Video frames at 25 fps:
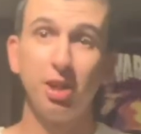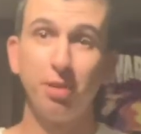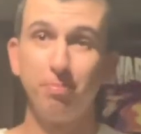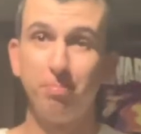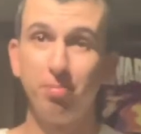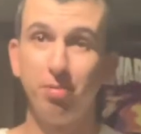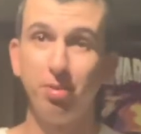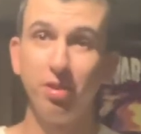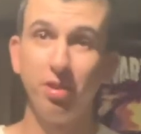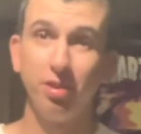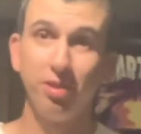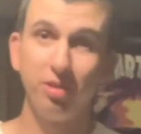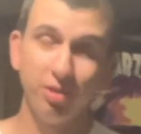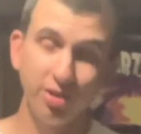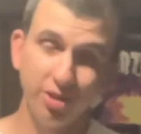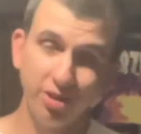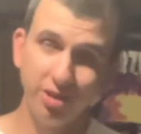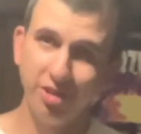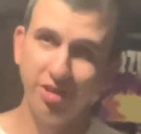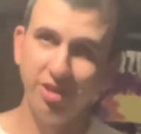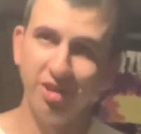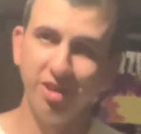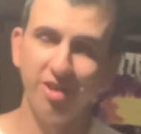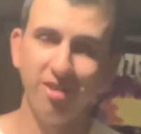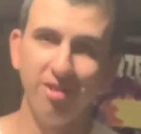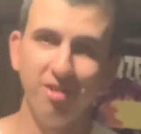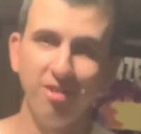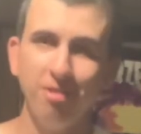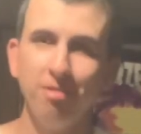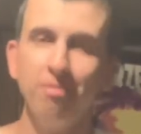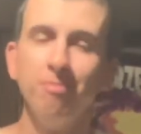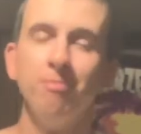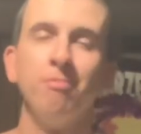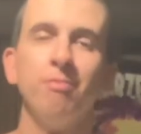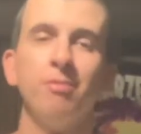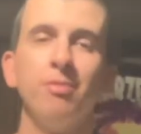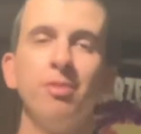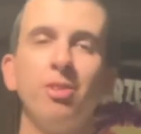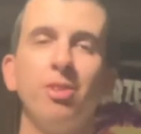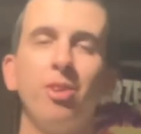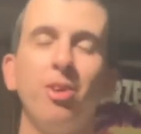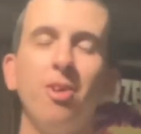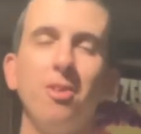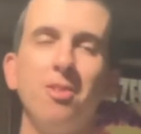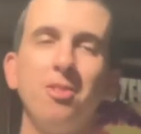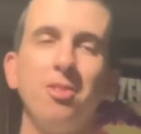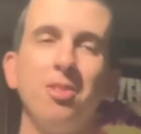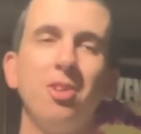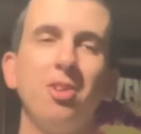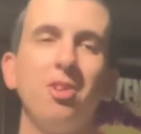a pretty good show.
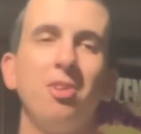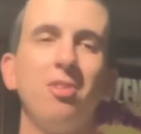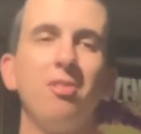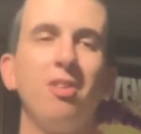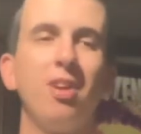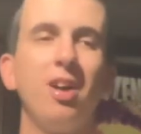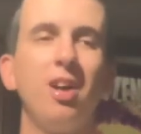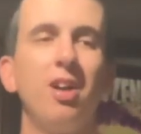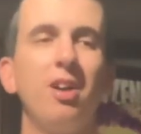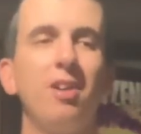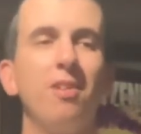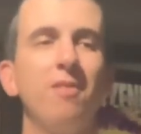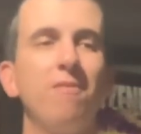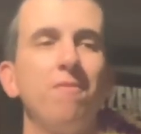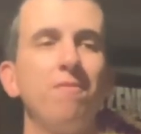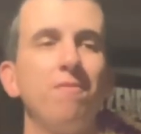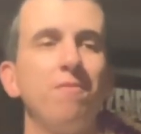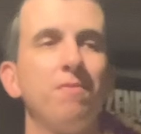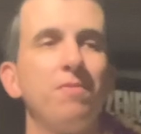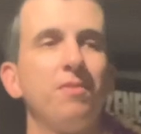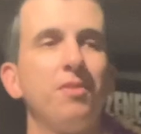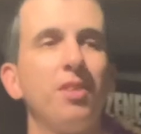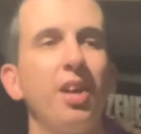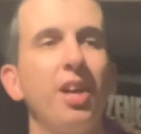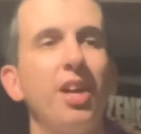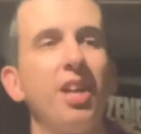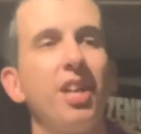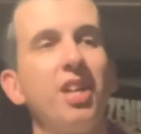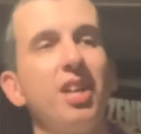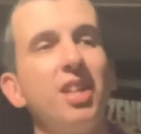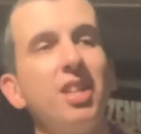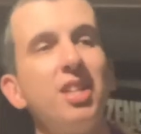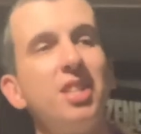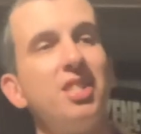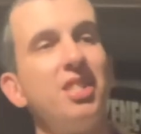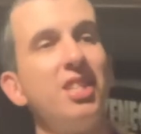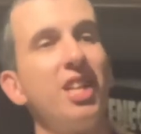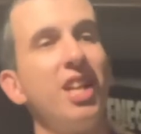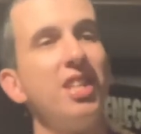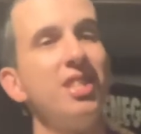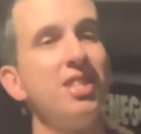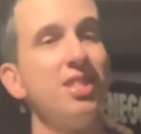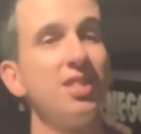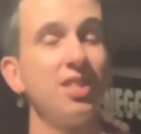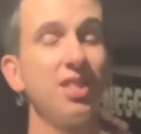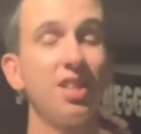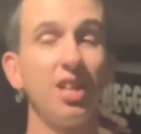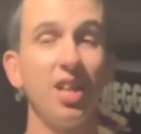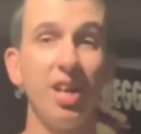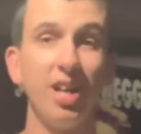Although, um, I gotta say,
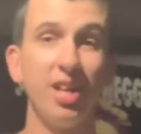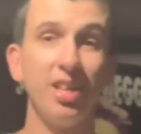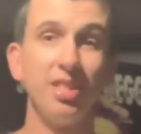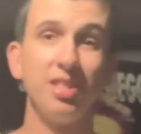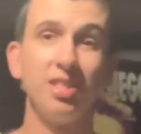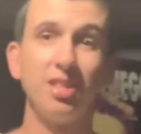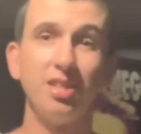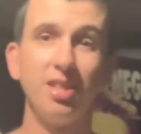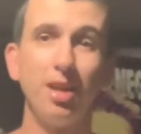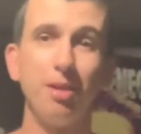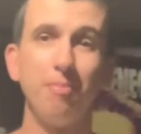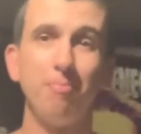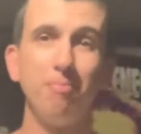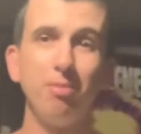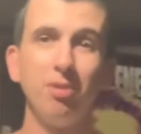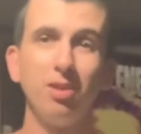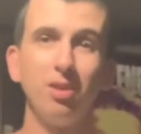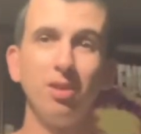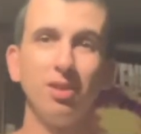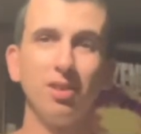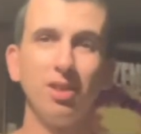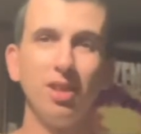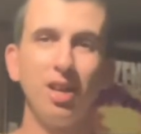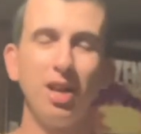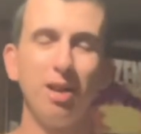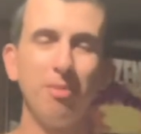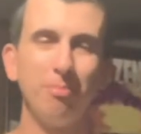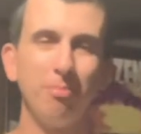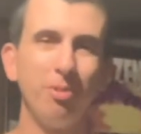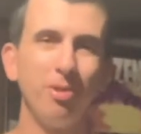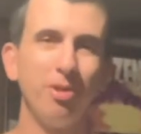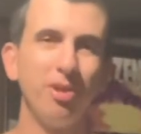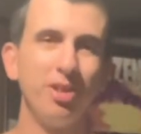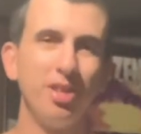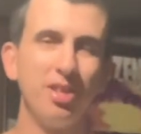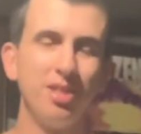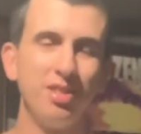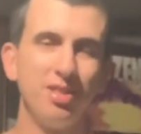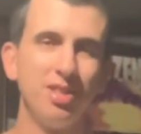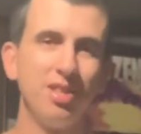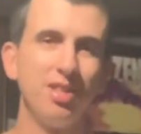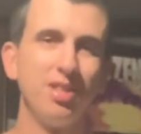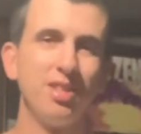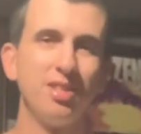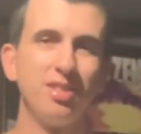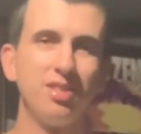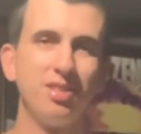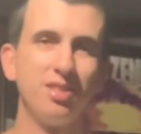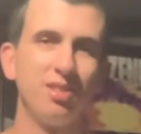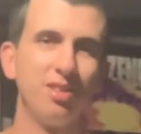this kind of, they put a lot more into
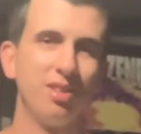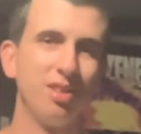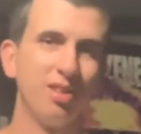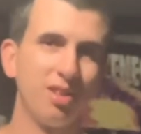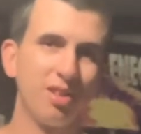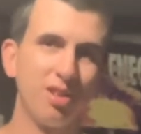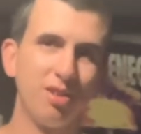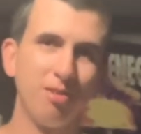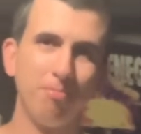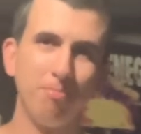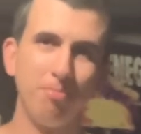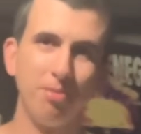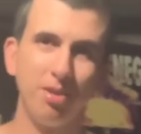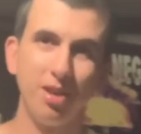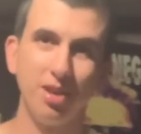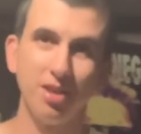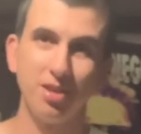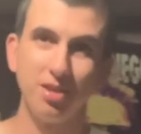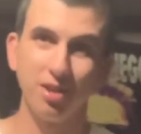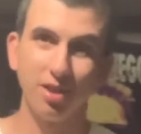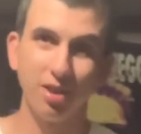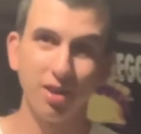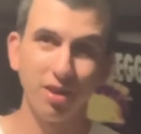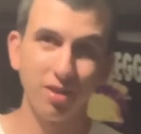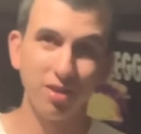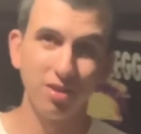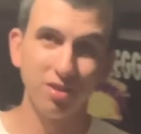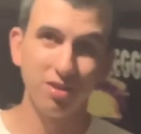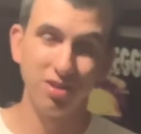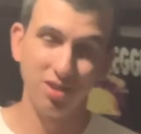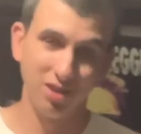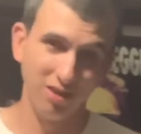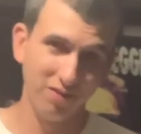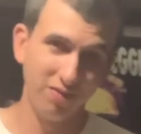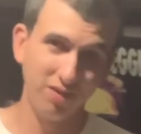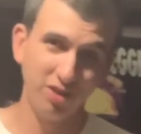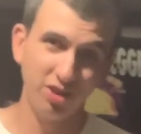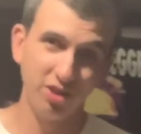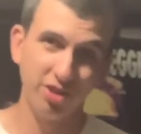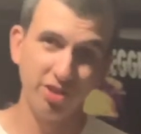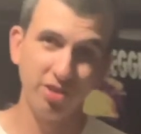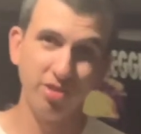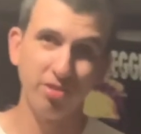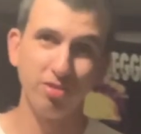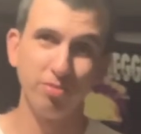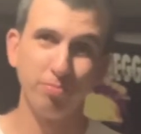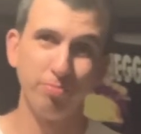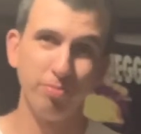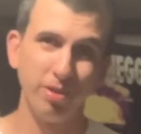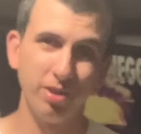this compared to other TV
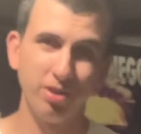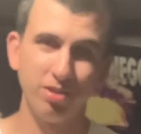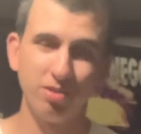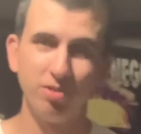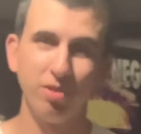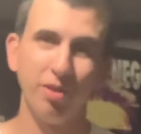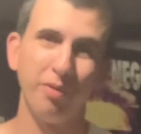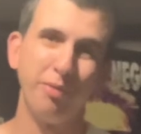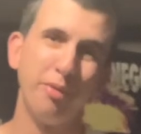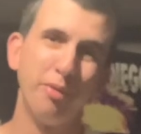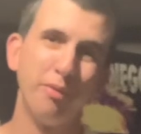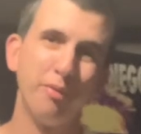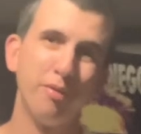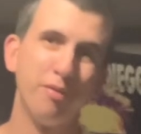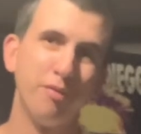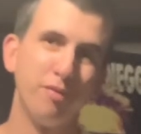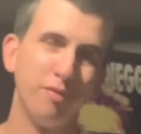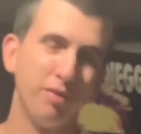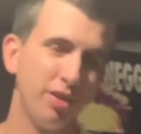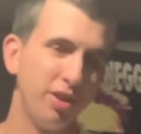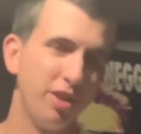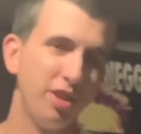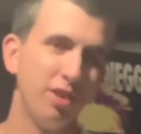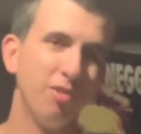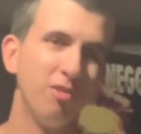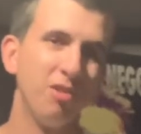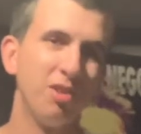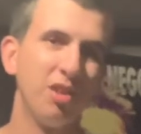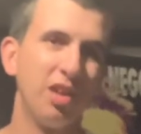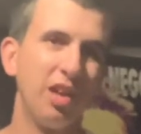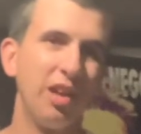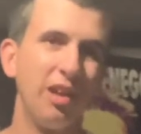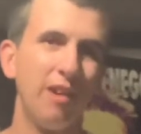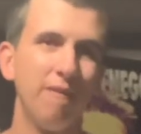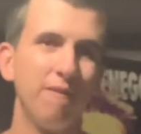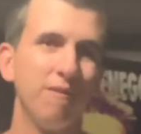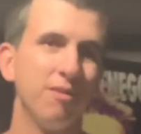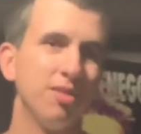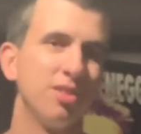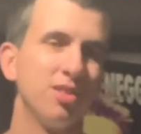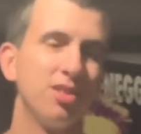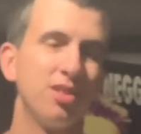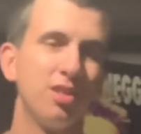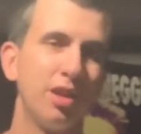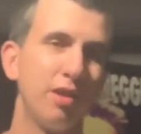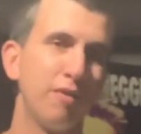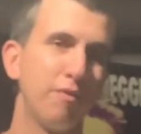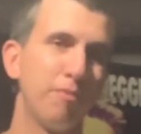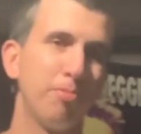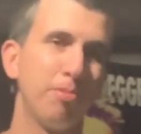shows based off of a video game and
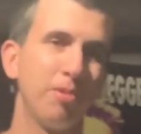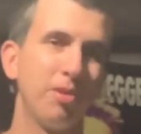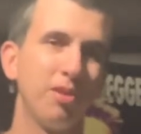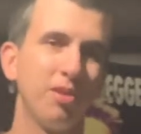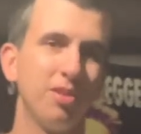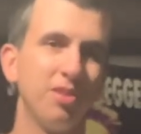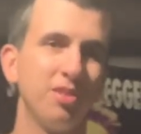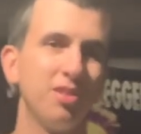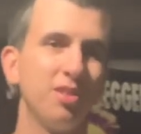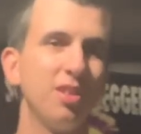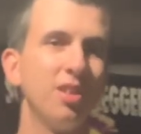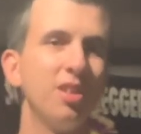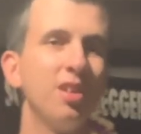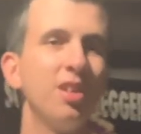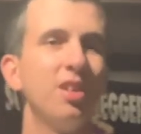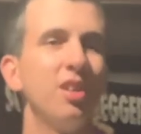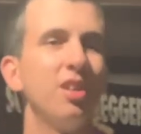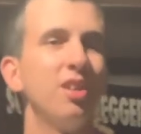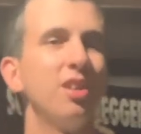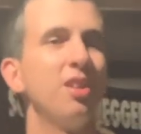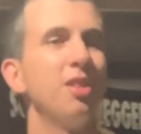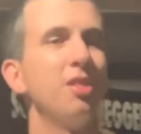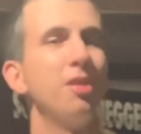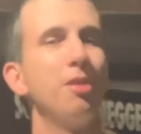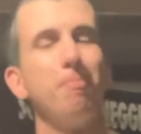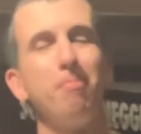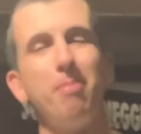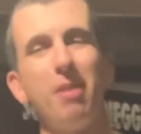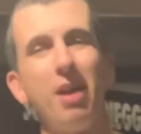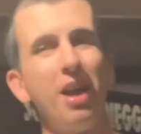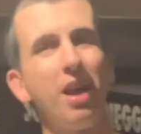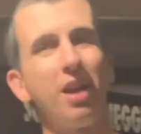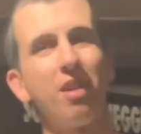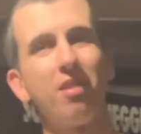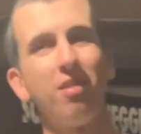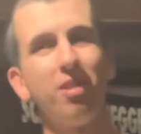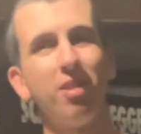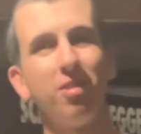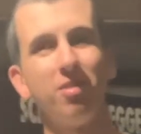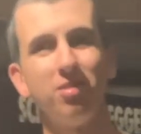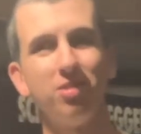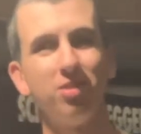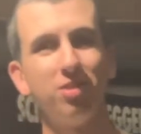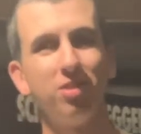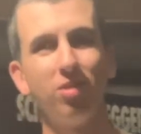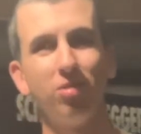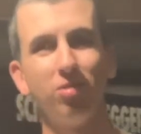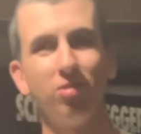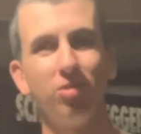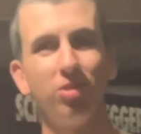stuff because the backgrounds
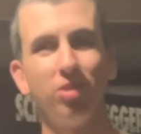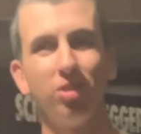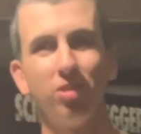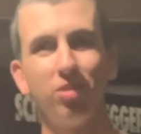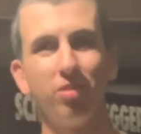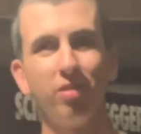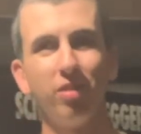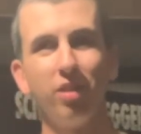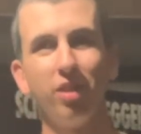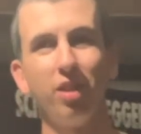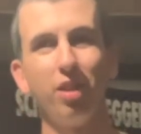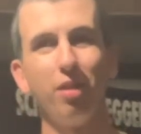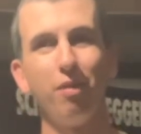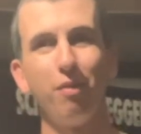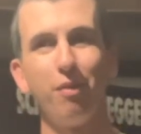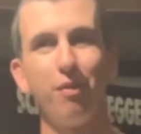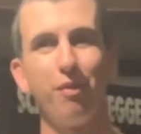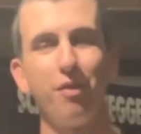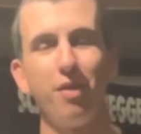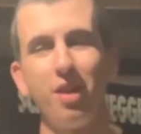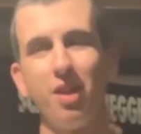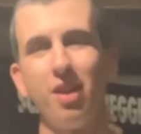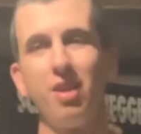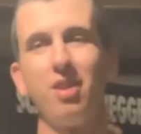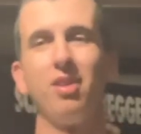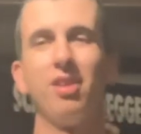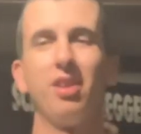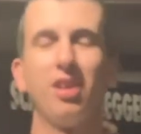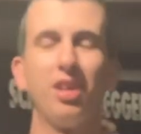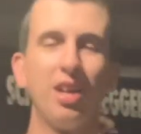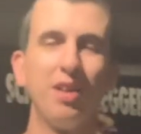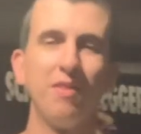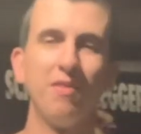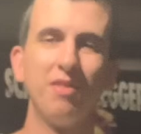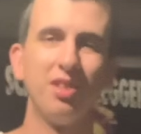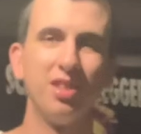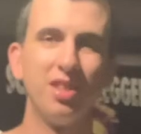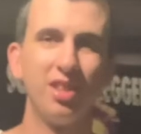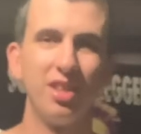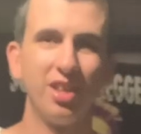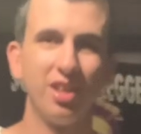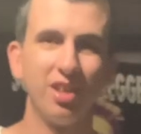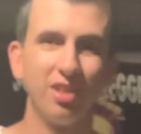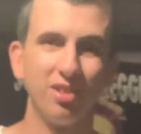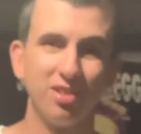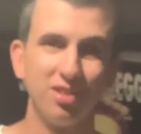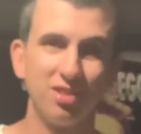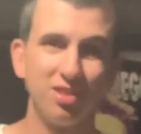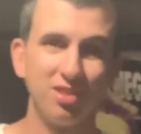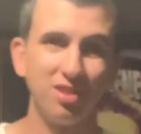don't look really fake like everything
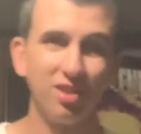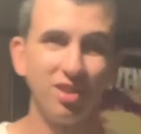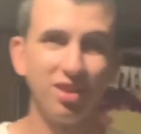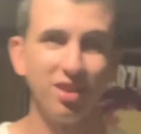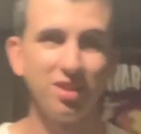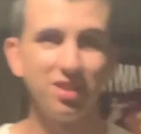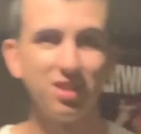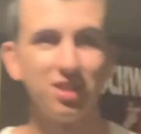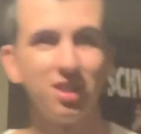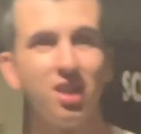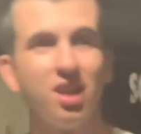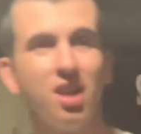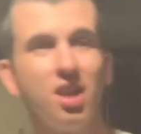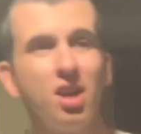else does.